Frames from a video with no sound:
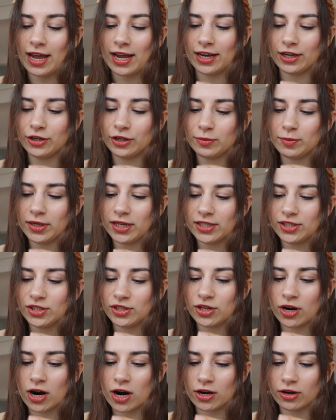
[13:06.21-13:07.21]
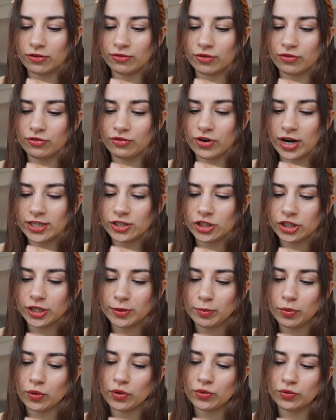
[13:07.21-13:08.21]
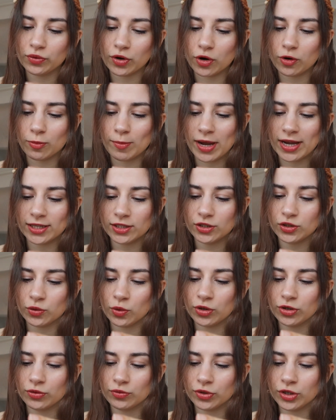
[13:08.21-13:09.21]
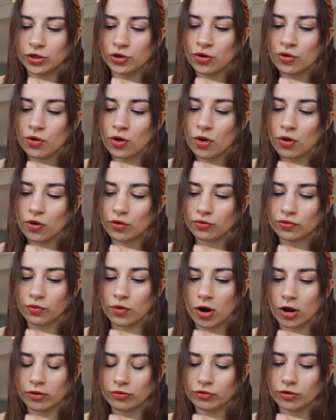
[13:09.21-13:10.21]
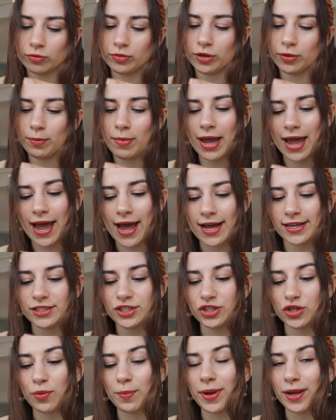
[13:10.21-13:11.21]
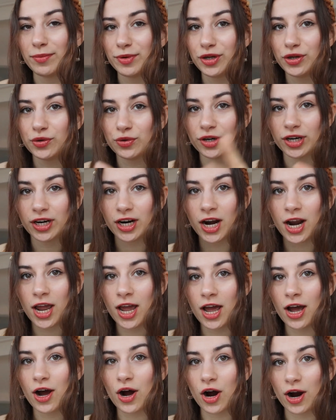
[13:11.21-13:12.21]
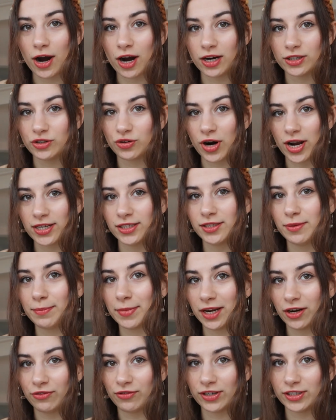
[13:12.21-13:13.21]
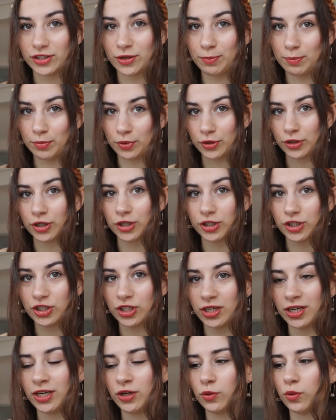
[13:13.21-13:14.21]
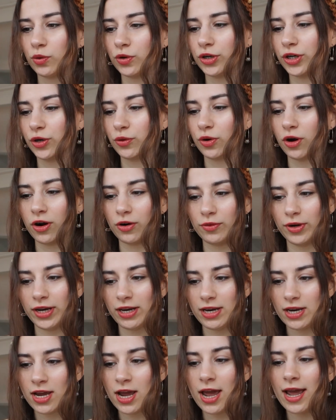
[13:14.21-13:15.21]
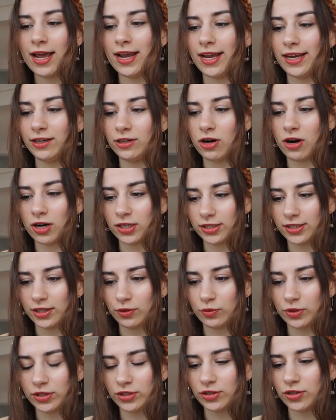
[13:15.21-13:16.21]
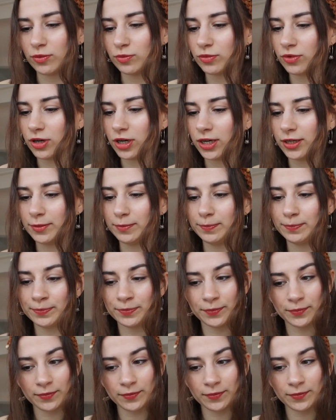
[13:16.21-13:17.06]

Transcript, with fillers: It could be the start of a friendship or romance or the renewal of one from your past. So maybe you are, are trying to manifest a person or you're already in contact with someone.